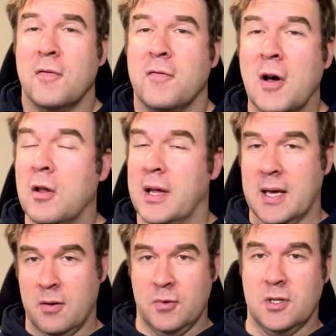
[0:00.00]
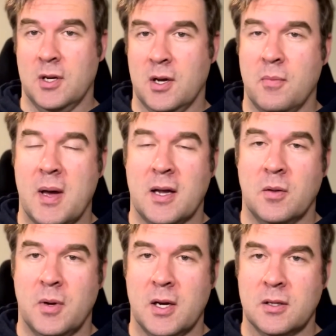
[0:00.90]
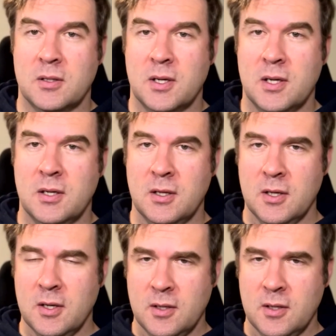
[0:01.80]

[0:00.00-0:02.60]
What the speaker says: felt like it was going to come back to bite us, didn't it?